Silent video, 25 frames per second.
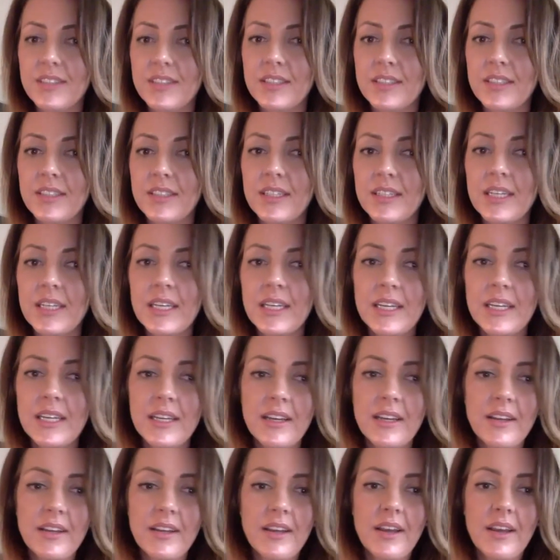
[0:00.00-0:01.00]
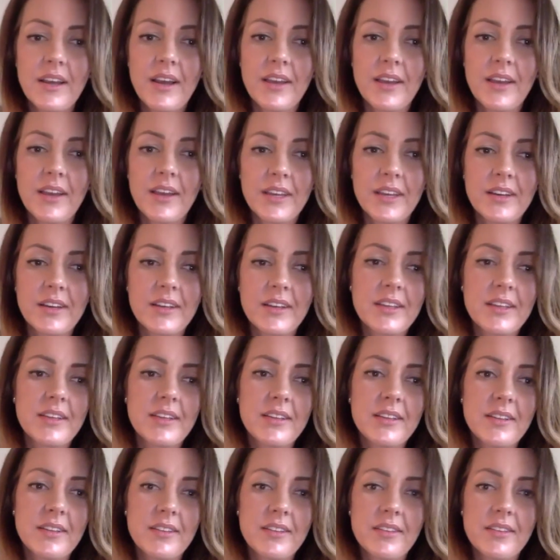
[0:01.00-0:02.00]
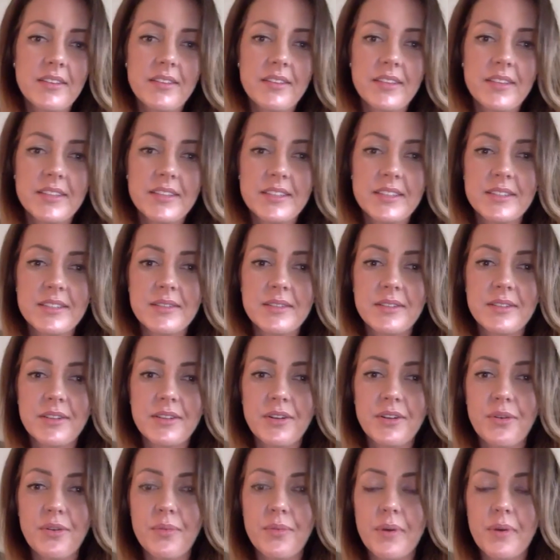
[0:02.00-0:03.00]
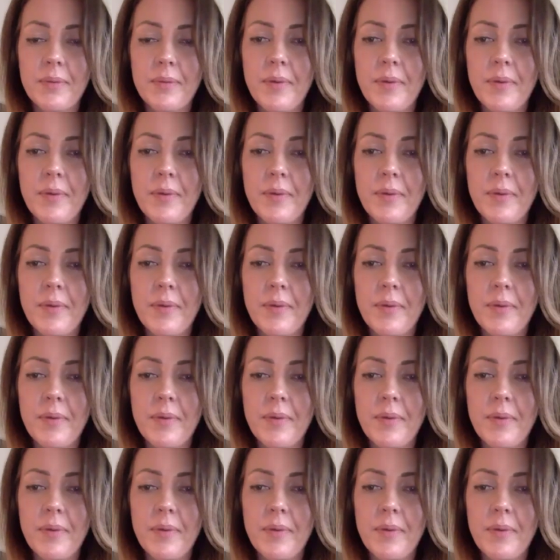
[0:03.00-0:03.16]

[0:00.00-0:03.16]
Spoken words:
And I think this is, you know,